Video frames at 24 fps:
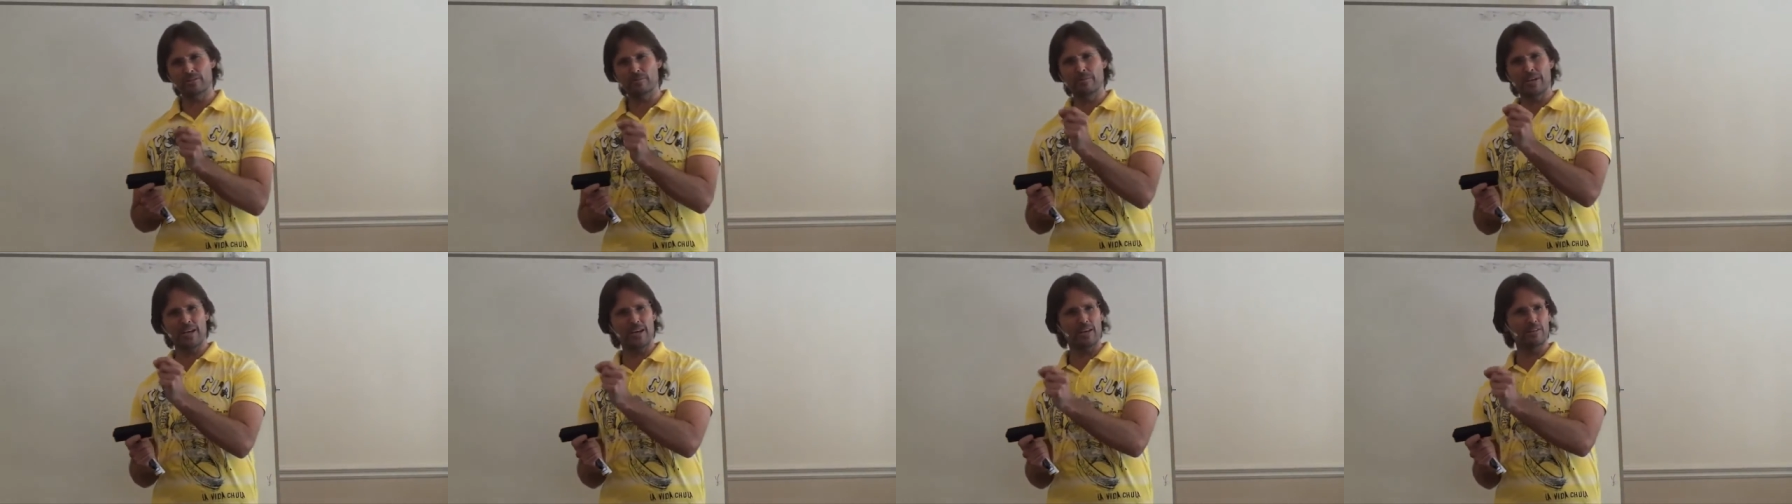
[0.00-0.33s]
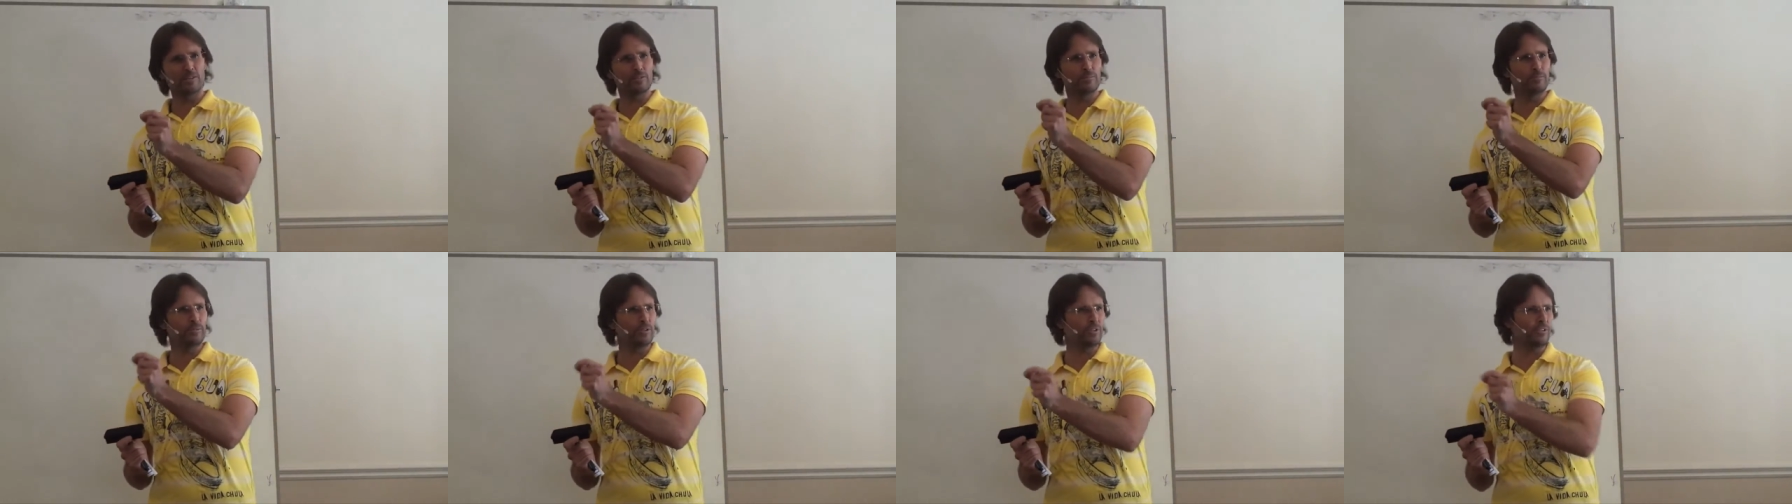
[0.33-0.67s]
about
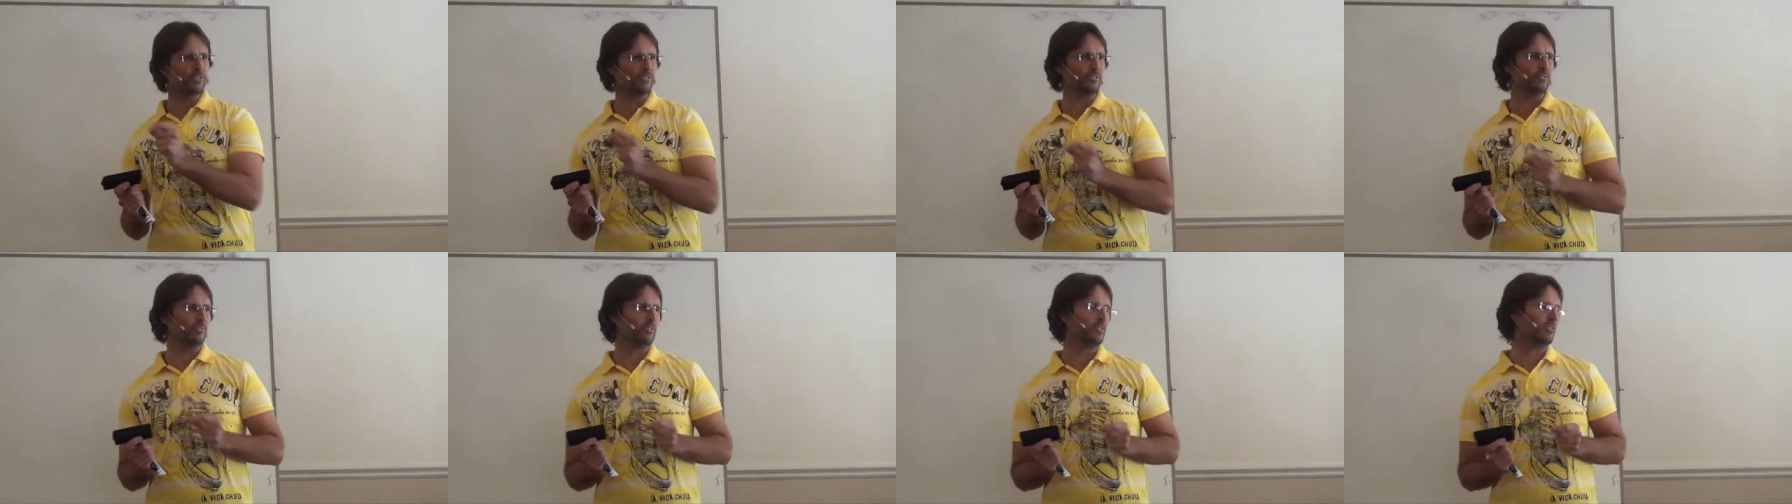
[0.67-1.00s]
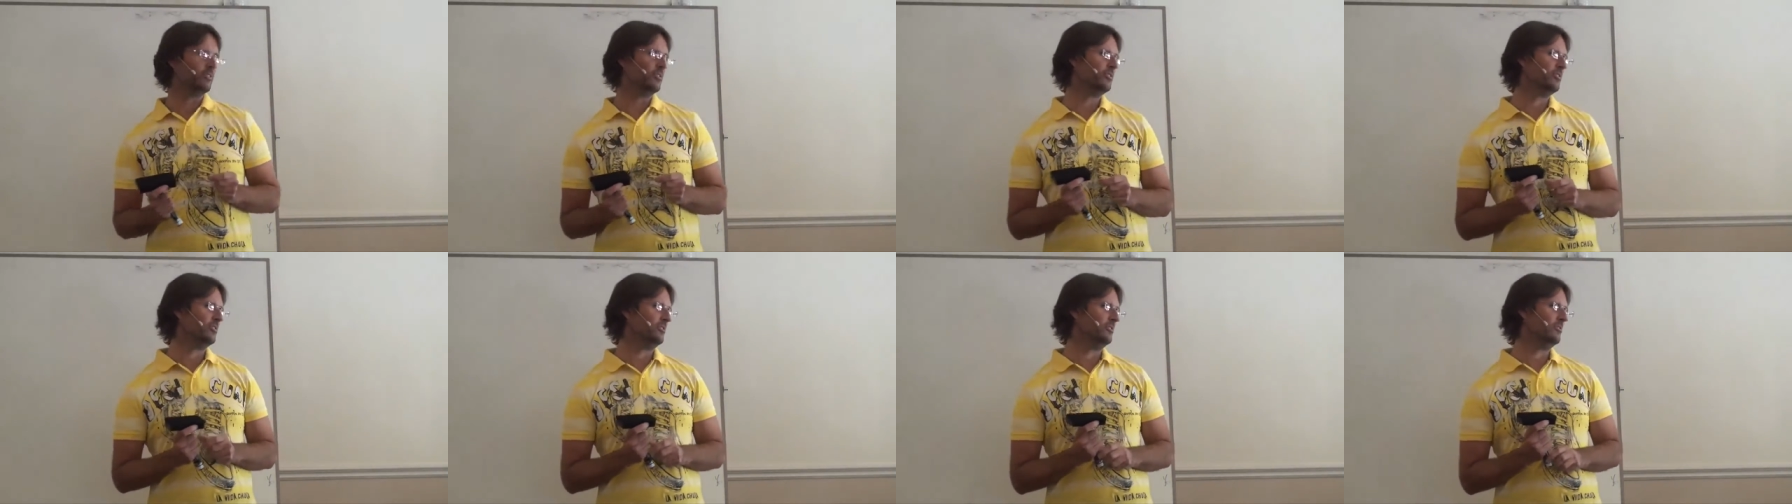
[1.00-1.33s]
your personal
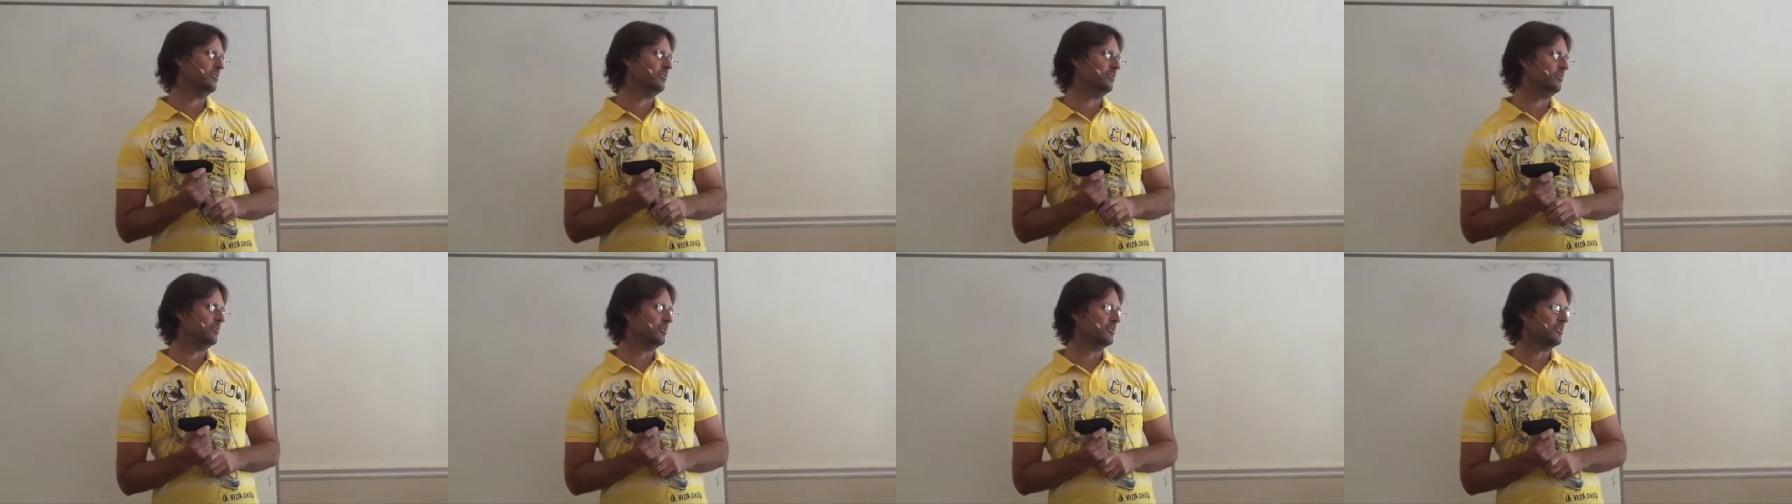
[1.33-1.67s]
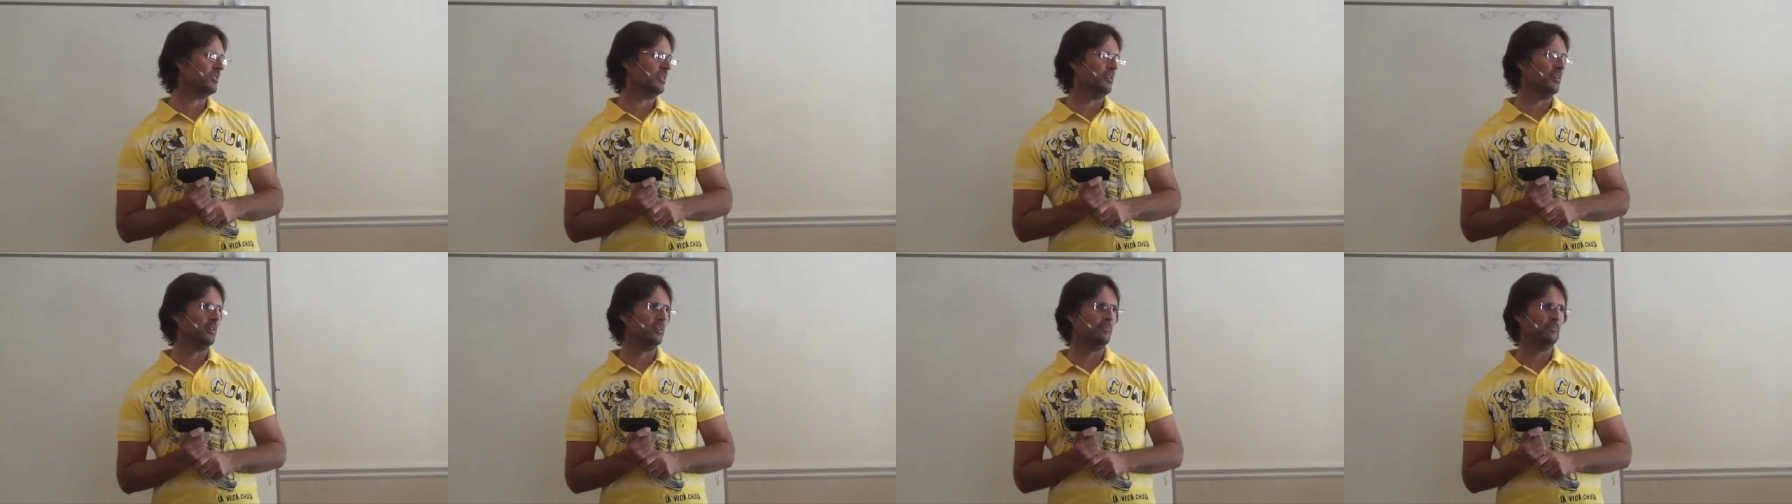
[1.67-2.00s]
condition all the
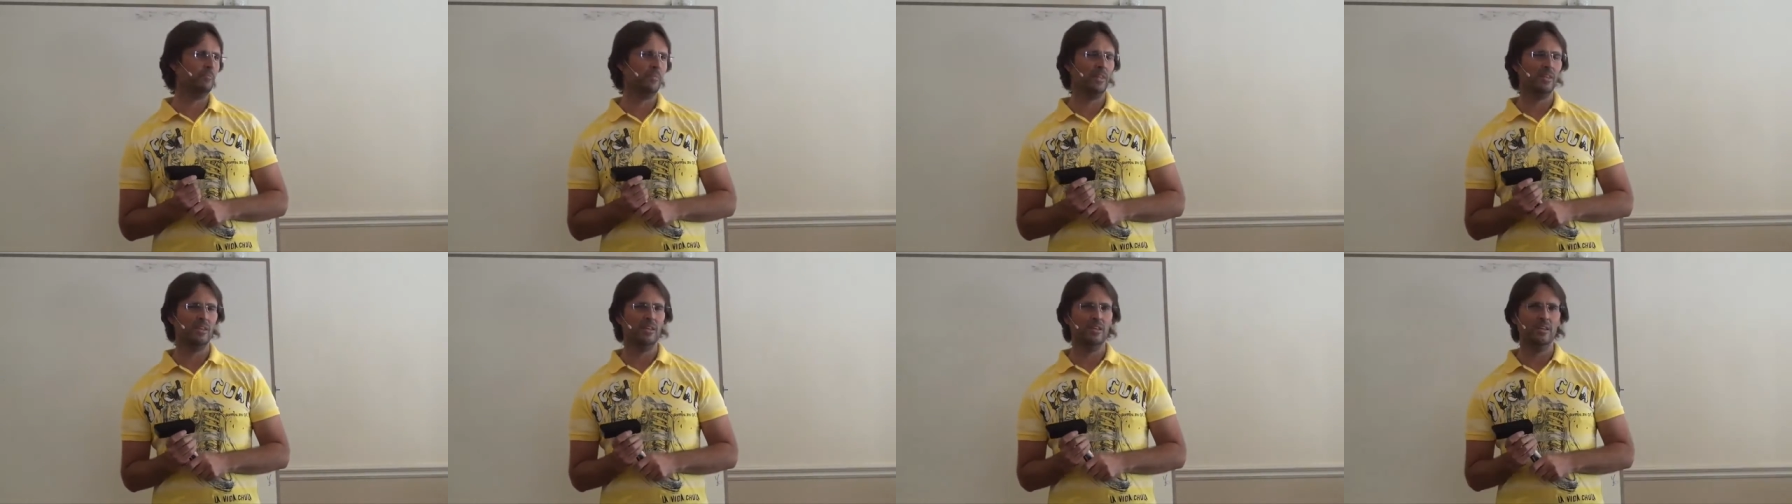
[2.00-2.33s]
time,